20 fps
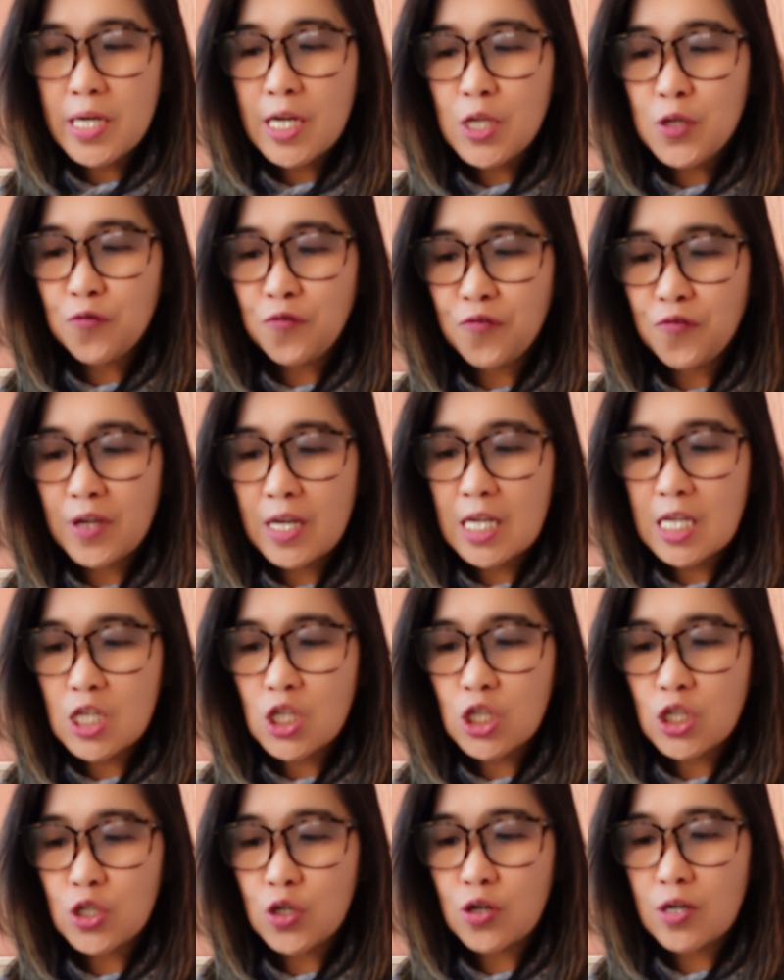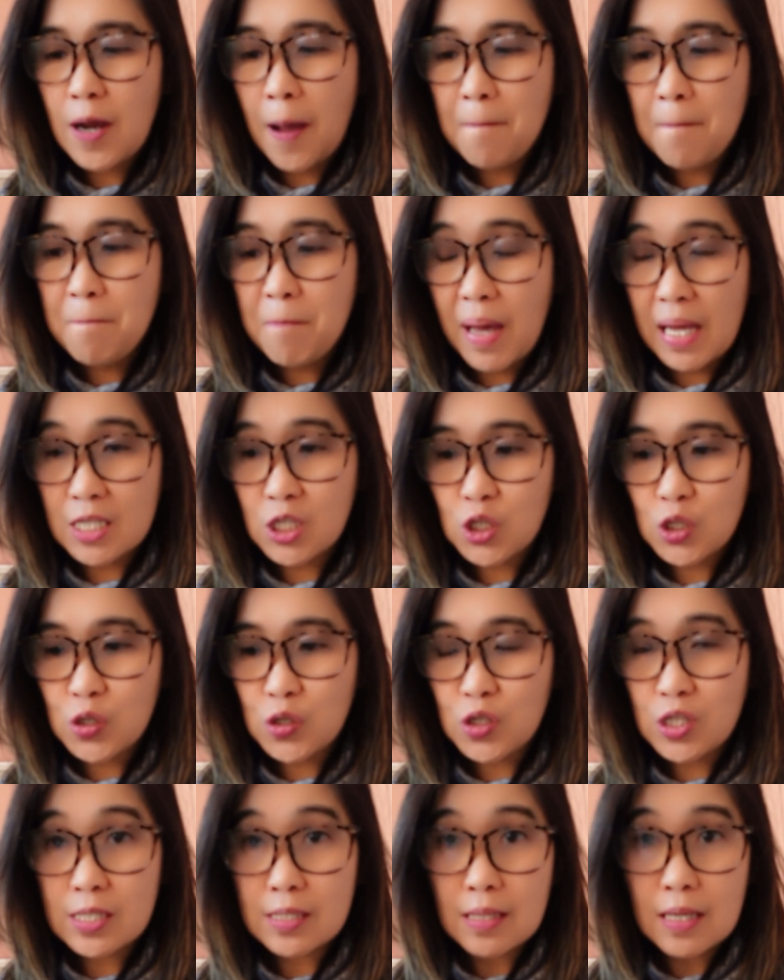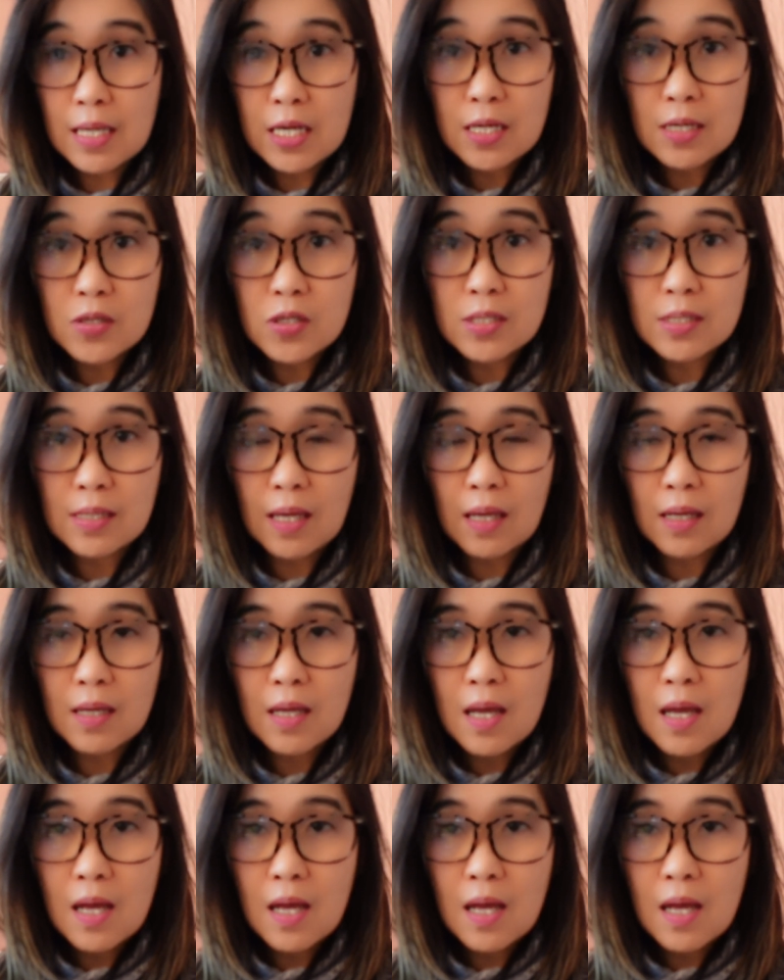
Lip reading: did you finish your master's in nursing?